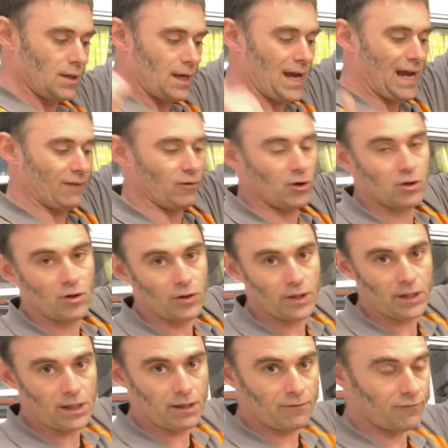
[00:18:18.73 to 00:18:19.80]
have a look on
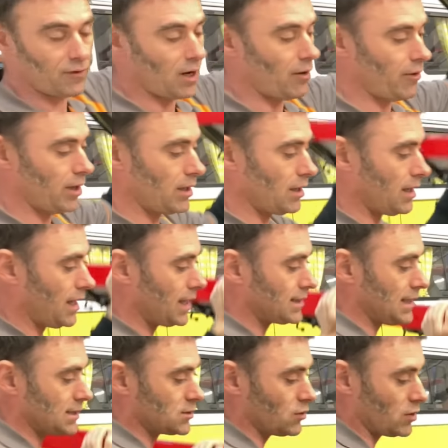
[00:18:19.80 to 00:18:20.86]
the uh, Ferrari uh,
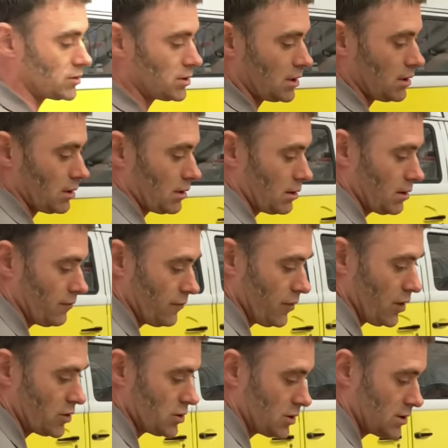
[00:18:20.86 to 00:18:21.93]
Testarossa
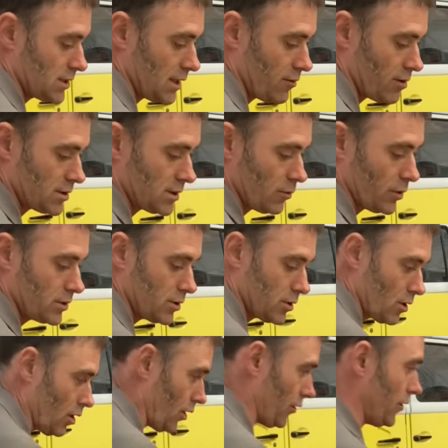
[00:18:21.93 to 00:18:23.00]
conversion series that we're
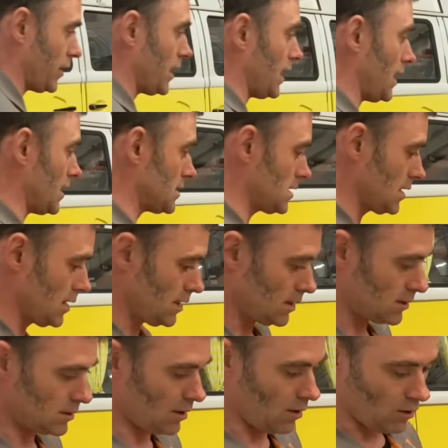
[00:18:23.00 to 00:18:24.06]
doing on these.
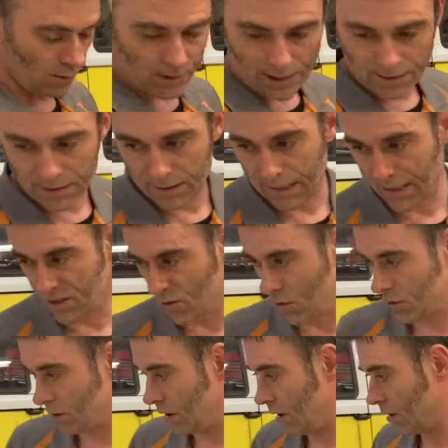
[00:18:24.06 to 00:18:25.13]
So that's the
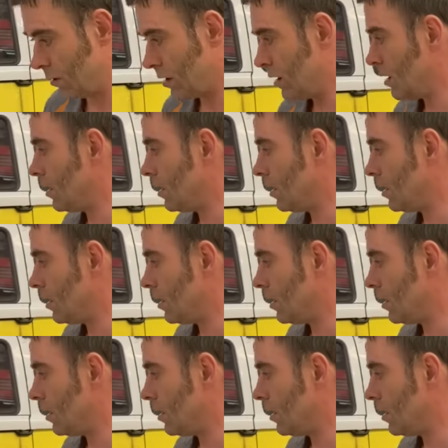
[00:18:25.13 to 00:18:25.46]
Testarossa. I'll